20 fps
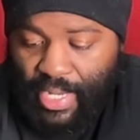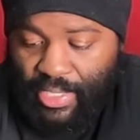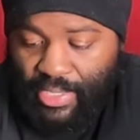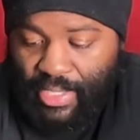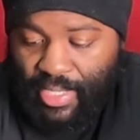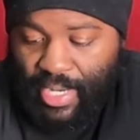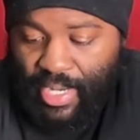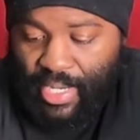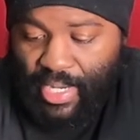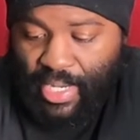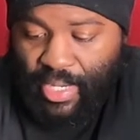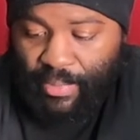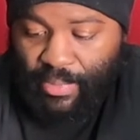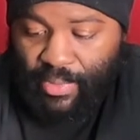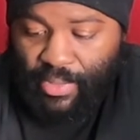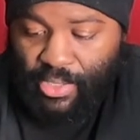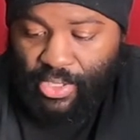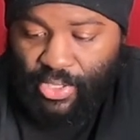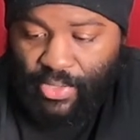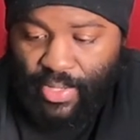actually got a
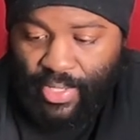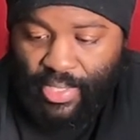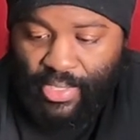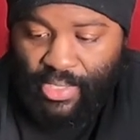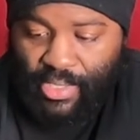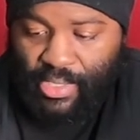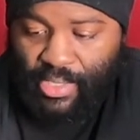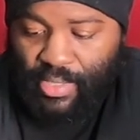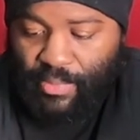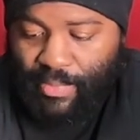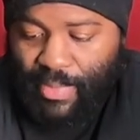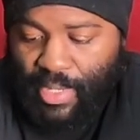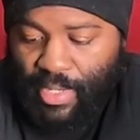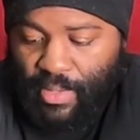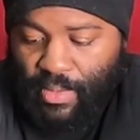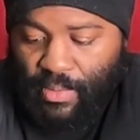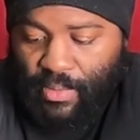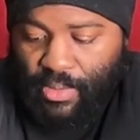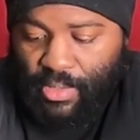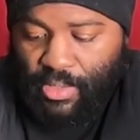couple of trays. It's
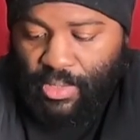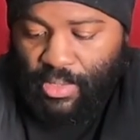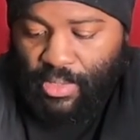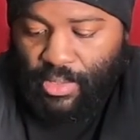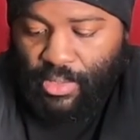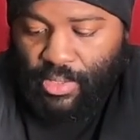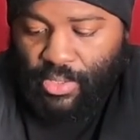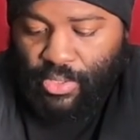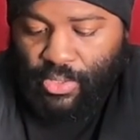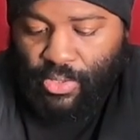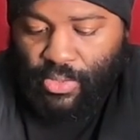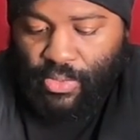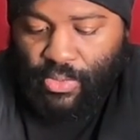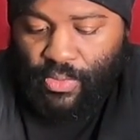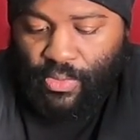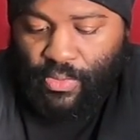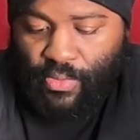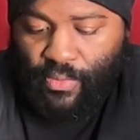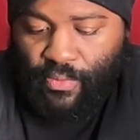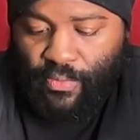about 2,
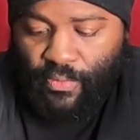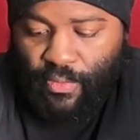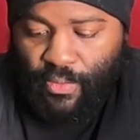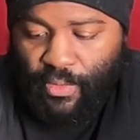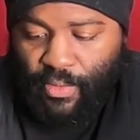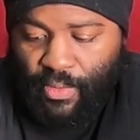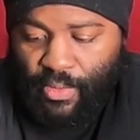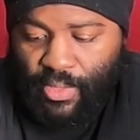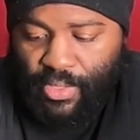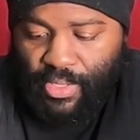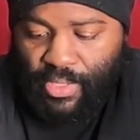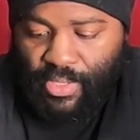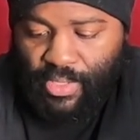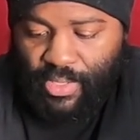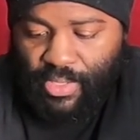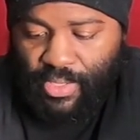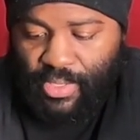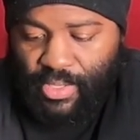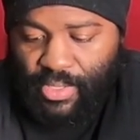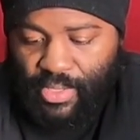4,
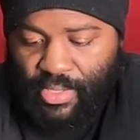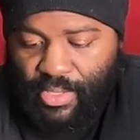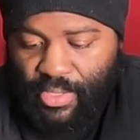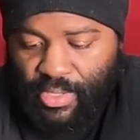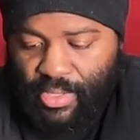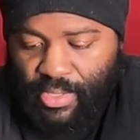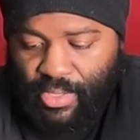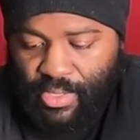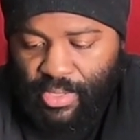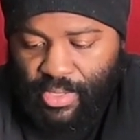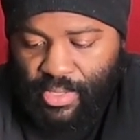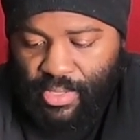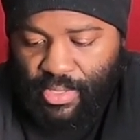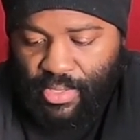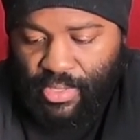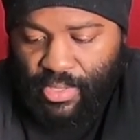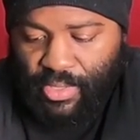6.